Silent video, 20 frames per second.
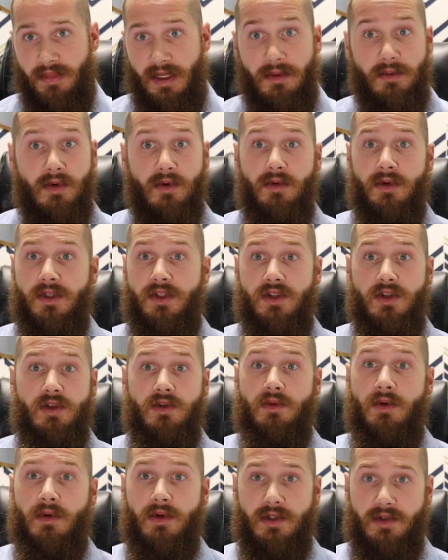people would
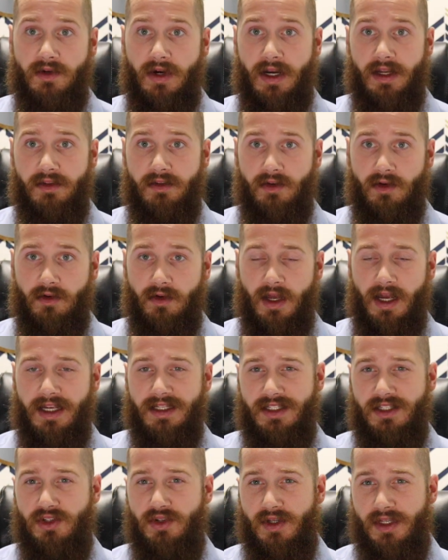do what was right in their own
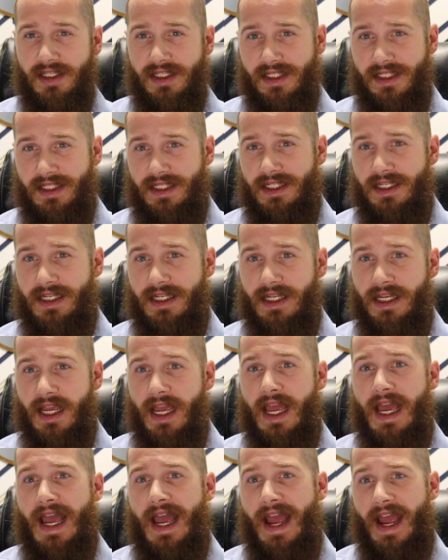eyes and you can see
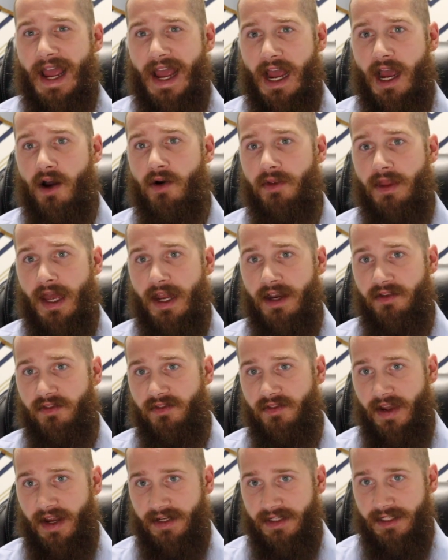how that
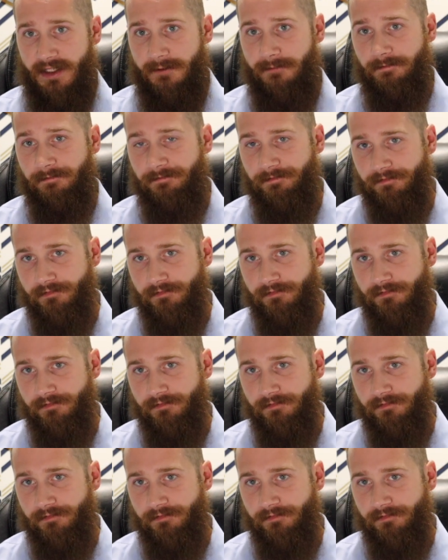affected